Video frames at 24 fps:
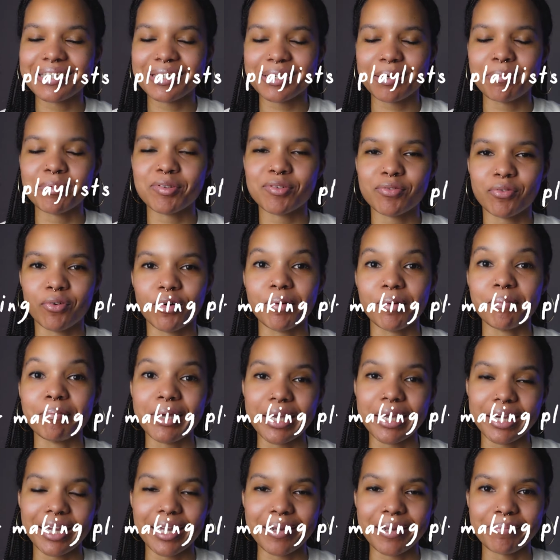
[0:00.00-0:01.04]
tips for
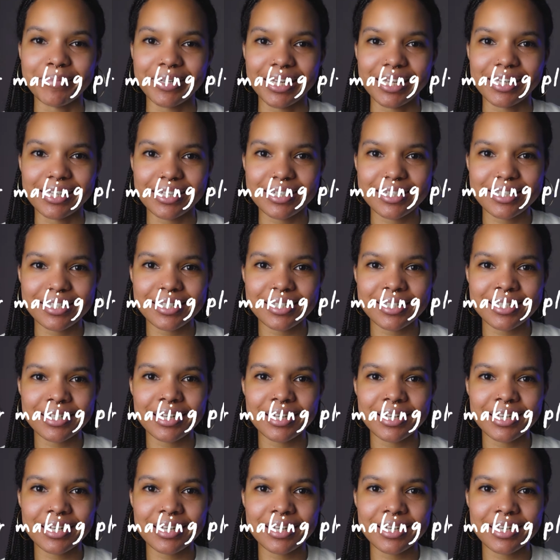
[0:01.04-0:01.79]
making playlists.